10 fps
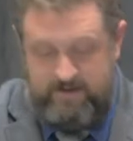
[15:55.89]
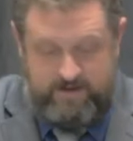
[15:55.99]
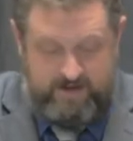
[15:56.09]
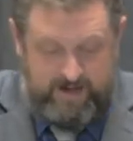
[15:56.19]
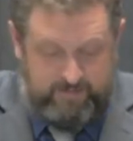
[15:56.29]

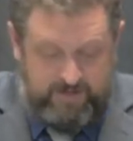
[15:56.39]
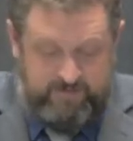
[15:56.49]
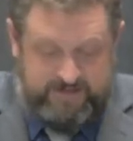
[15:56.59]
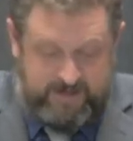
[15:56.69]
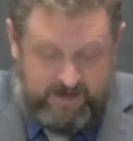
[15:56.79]
And I believe
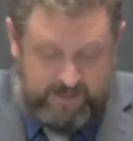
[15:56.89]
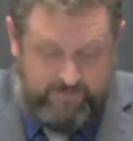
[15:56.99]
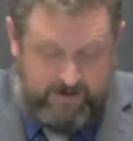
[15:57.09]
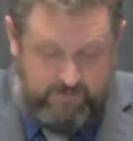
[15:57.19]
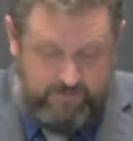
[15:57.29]
what he's talking
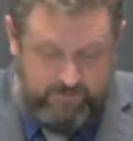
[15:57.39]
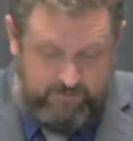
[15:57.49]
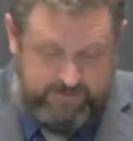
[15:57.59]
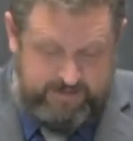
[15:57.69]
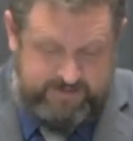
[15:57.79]
about with,
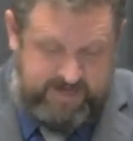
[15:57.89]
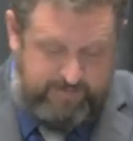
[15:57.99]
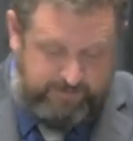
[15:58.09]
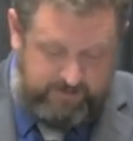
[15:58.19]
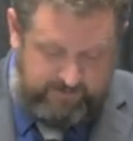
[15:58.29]
with the
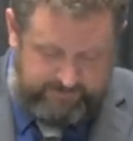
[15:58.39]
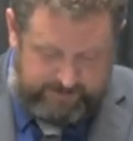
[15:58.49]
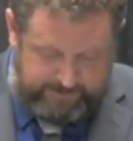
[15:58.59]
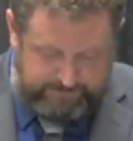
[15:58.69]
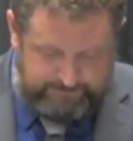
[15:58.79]
example of
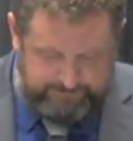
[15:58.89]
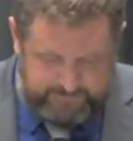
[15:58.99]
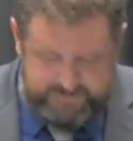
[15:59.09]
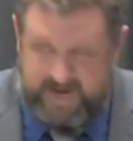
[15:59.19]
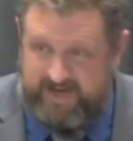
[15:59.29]
uh,
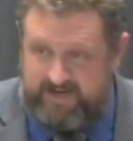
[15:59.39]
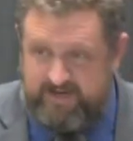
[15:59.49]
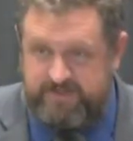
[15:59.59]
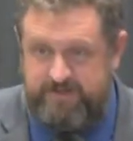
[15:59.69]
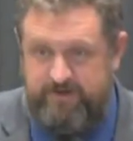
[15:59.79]

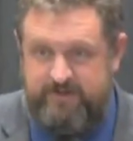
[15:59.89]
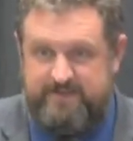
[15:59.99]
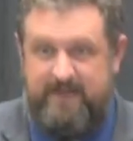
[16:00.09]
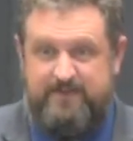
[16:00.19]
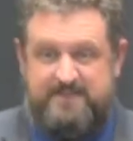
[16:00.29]
Zacchaeus here is
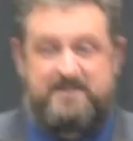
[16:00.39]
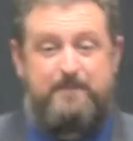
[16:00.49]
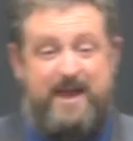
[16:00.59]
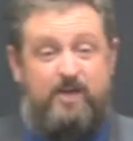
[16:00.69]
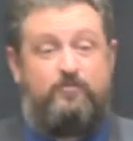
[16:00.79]
that this is a man of